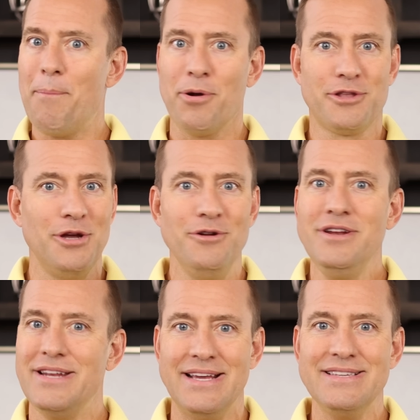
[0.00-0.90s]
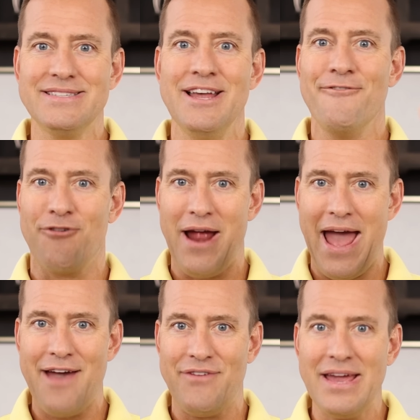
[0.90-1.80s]
opportunities for
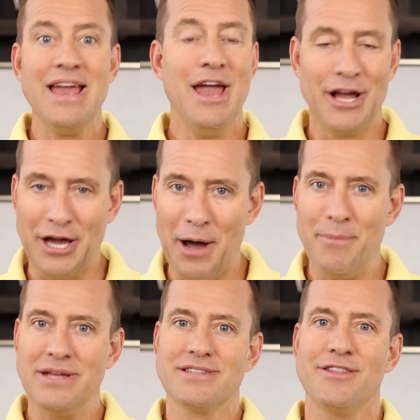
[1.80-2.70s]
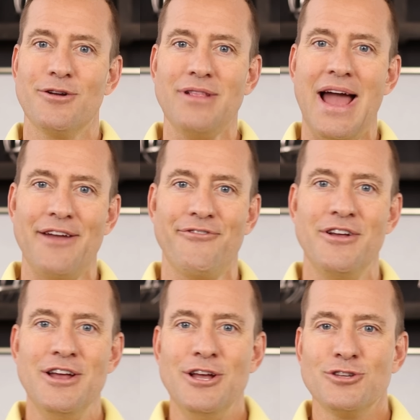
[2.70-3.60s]
having come into their life.
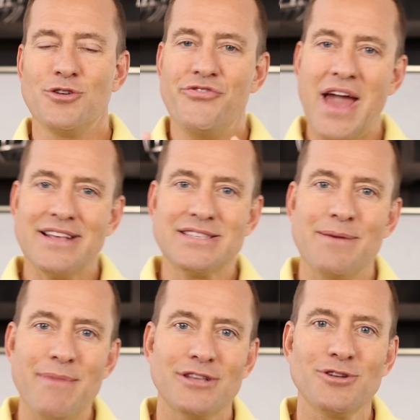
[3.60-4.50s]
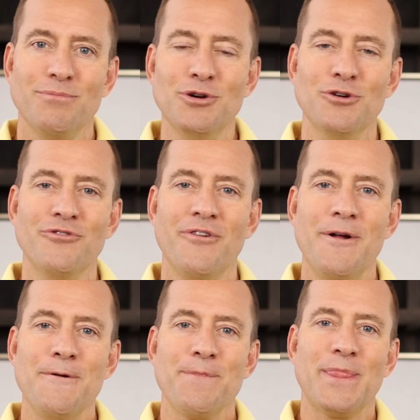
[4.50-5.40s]
So that's the mental move
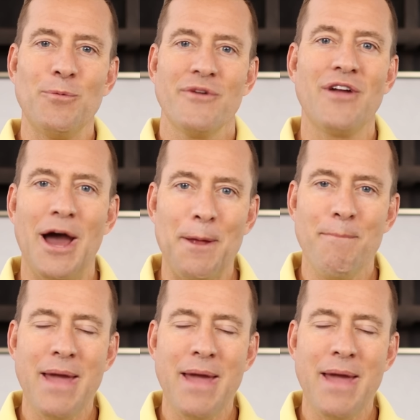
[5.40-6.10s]
that we've got to